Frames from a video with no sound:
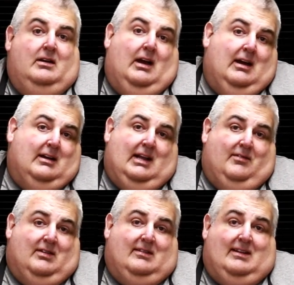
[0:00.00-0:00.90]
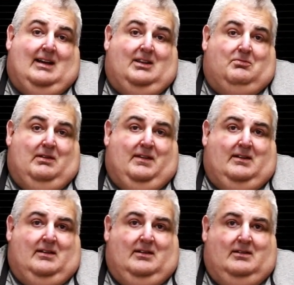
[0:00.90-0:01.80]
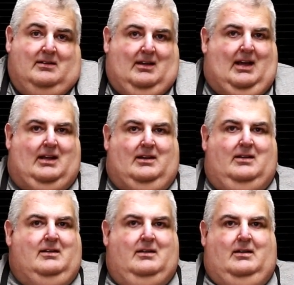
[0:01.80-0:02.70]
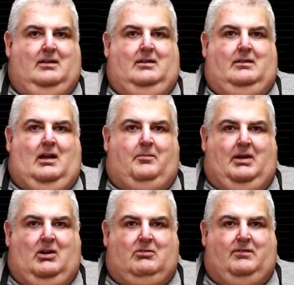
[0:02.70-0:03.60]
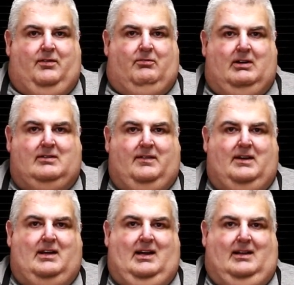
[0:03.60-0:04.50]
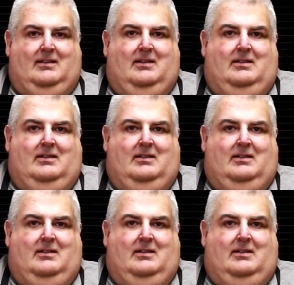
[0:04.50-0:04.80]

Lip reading: I could have a salad with it and not be hungry for the rest of the night.